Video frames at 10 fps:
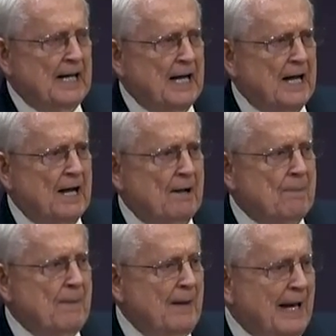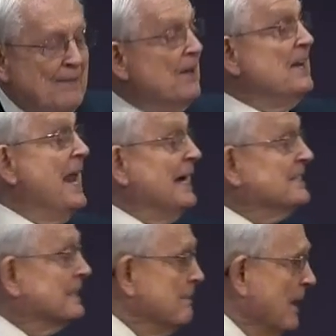And the
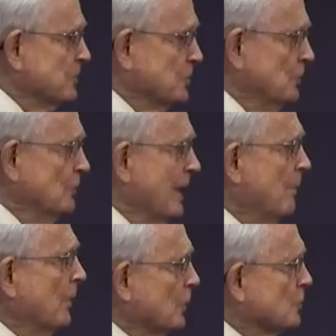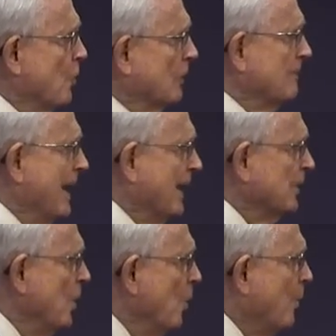next semester, I want to talk
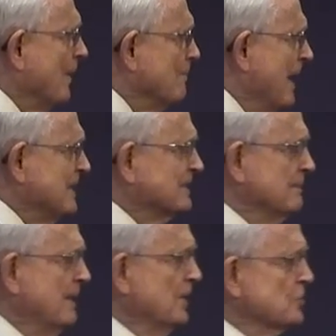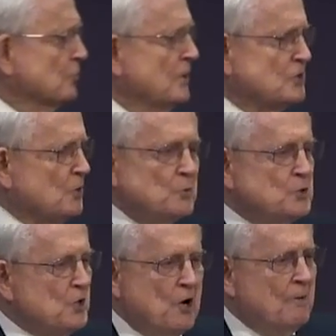about what makes the ministry so
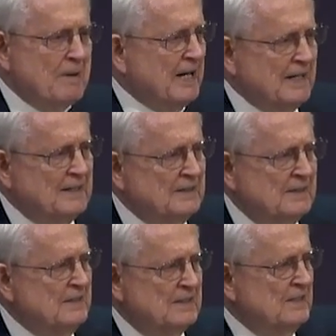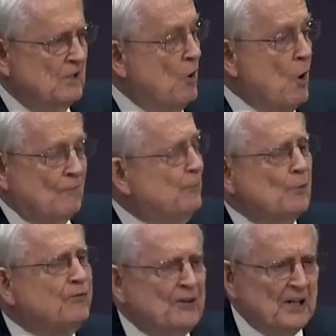charming or
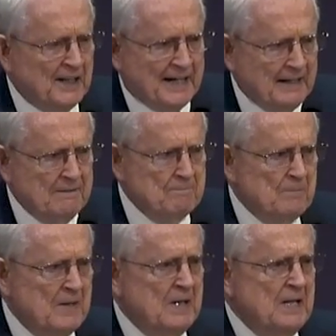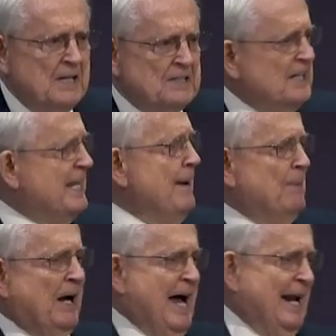fulfilling to keep
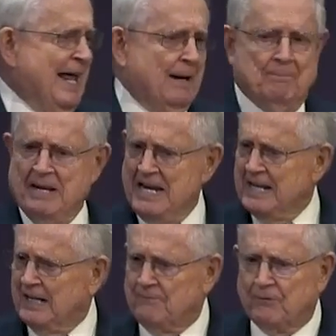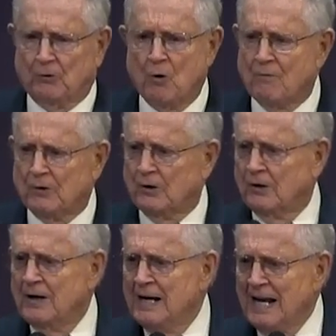a guy like me in it for
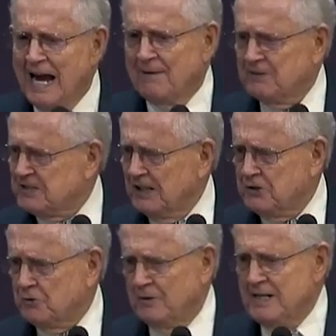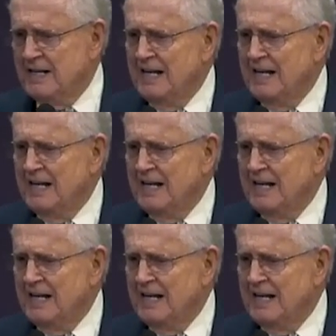over half a century.